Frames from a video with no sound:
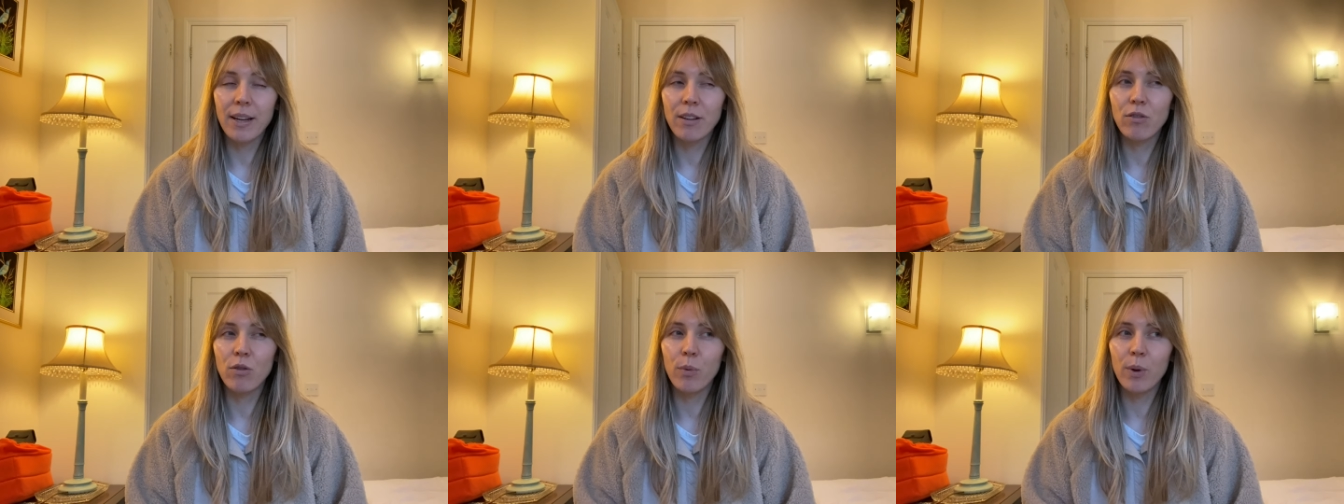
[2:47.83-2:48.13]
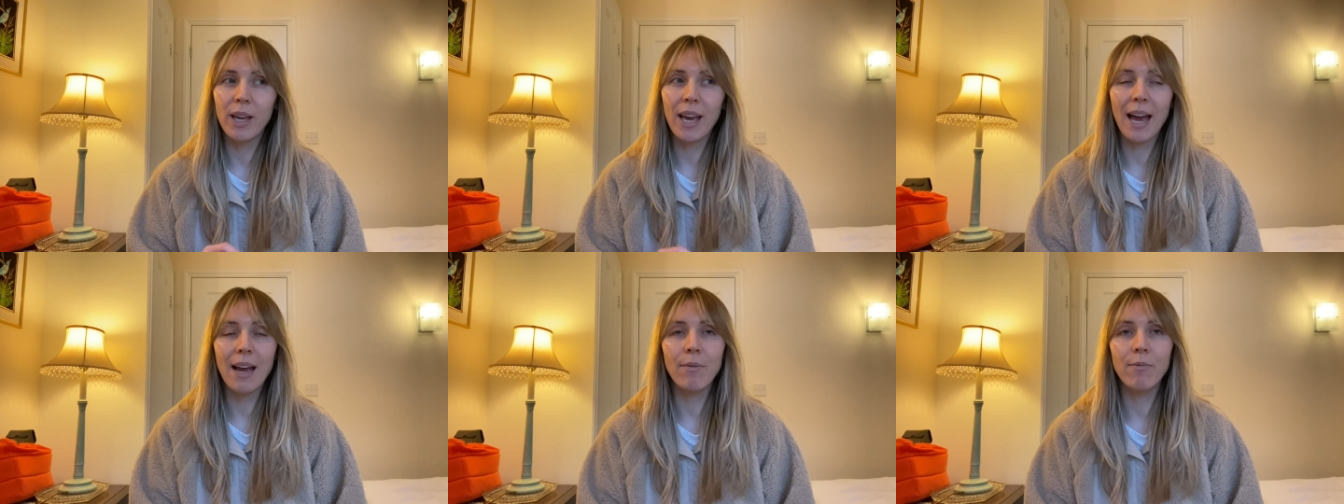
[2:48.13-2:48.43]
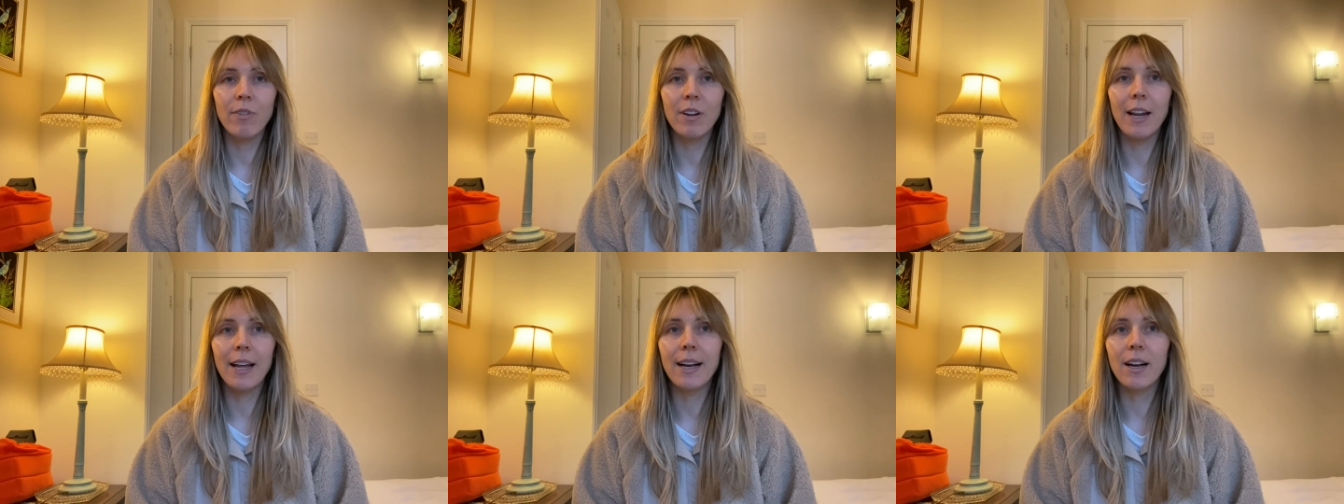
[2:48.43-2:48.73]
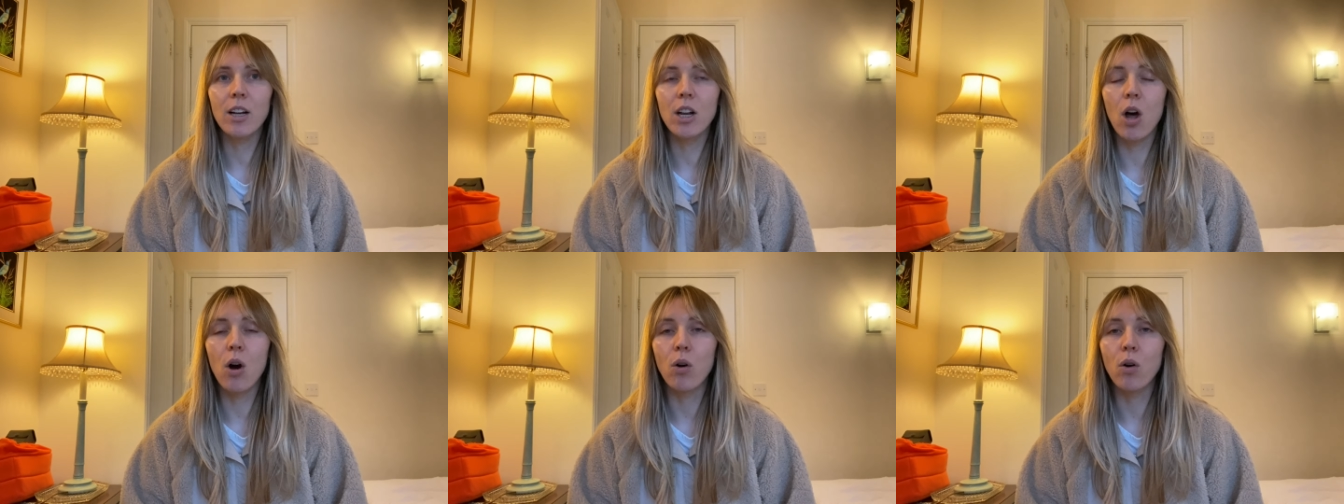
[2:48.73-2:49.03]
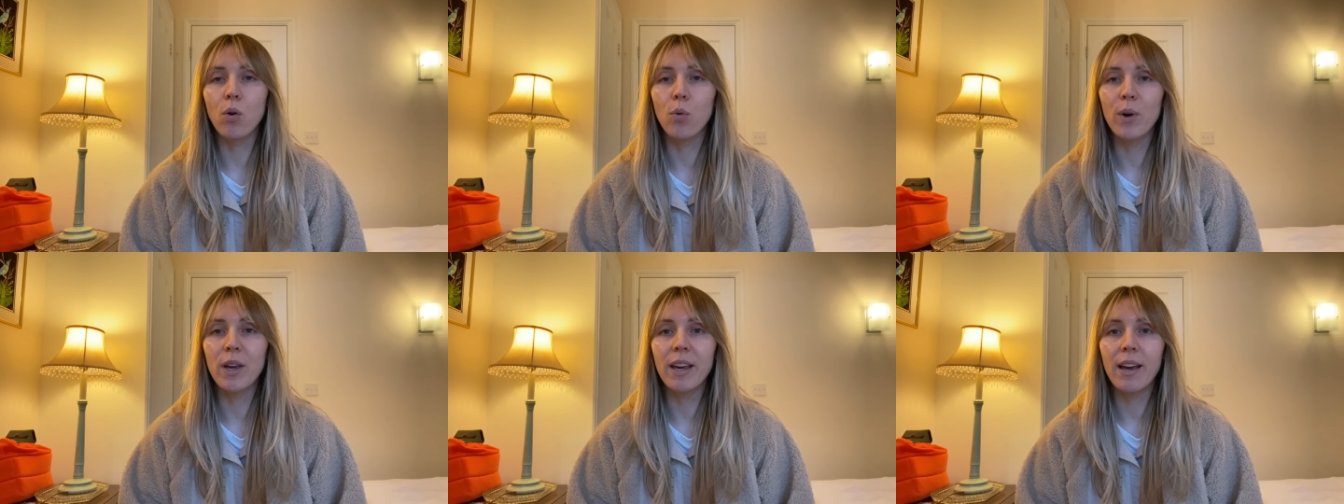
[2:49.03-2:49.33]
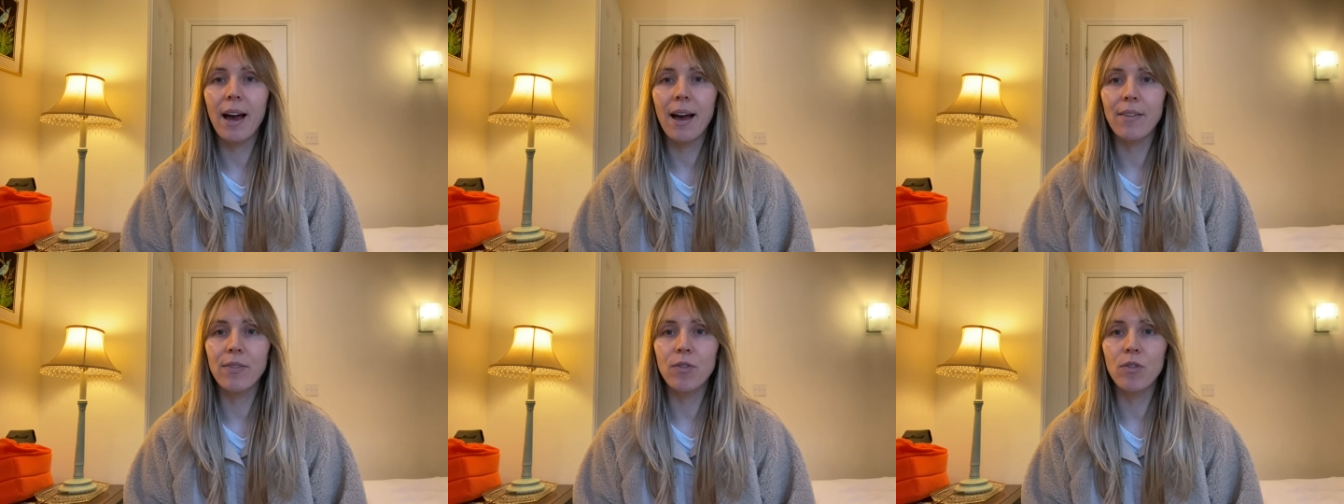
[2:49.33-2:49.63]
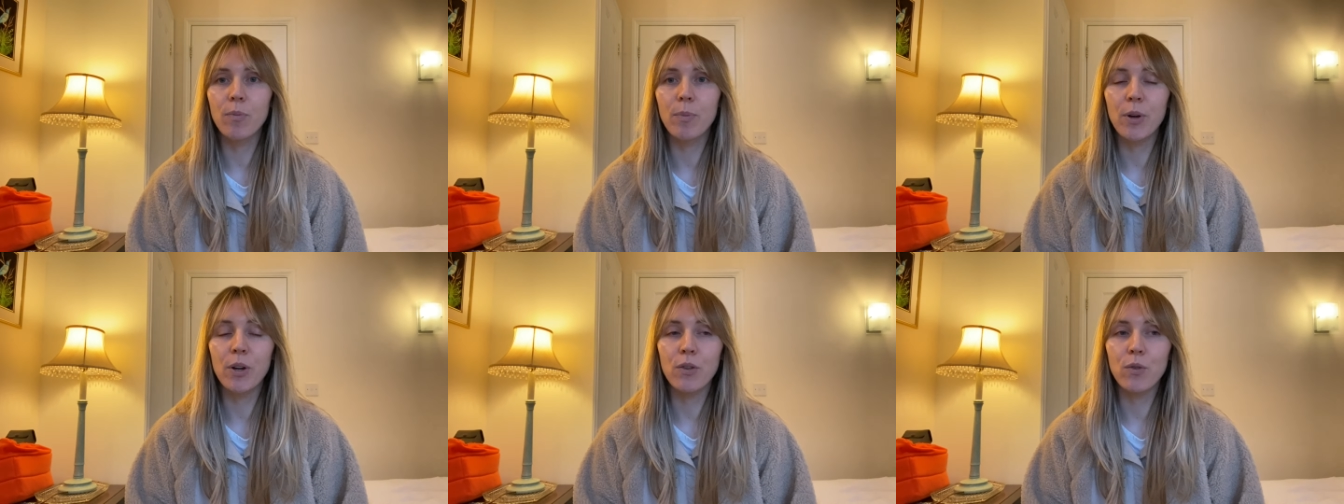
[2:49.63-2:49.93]
so we came for like a long
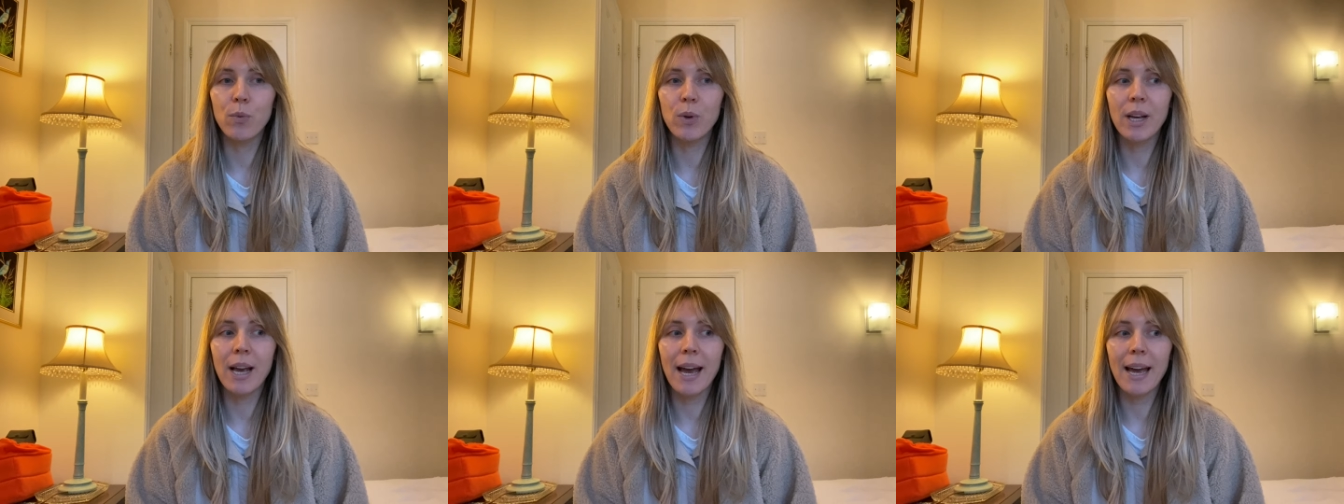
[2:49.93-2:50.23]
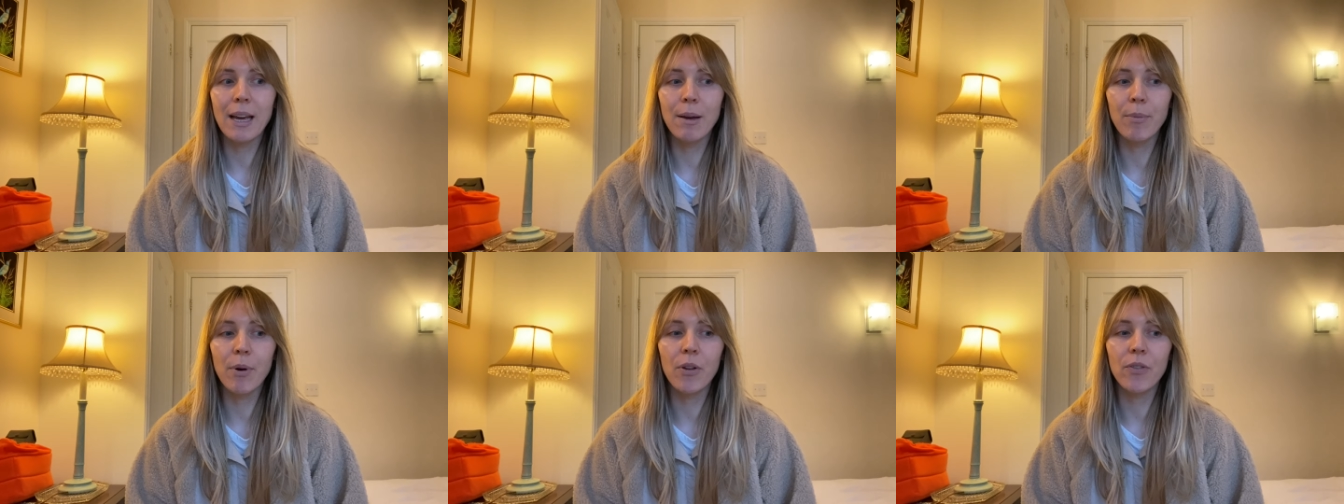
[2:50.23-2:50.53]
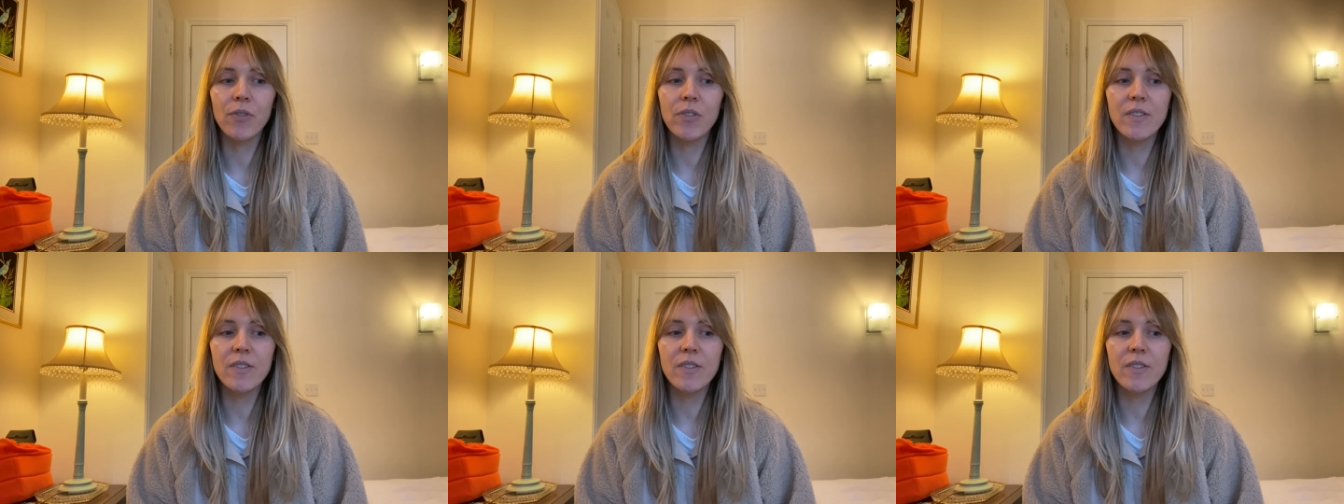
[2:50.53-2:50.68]
weekend because we came on